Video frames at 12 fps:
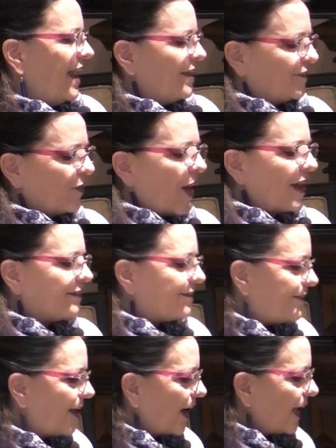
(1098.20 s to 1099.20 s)
So I
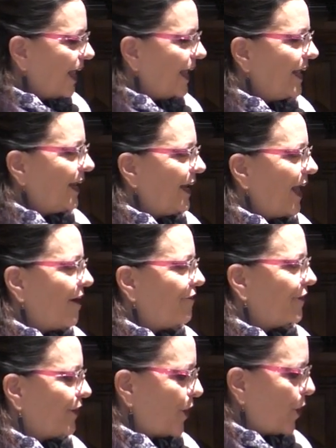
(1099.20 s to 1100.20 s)
stuck it in an
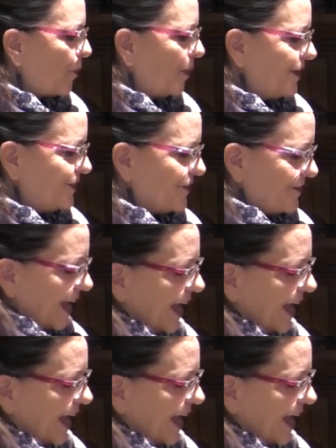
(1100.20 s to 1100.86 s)
envelope and just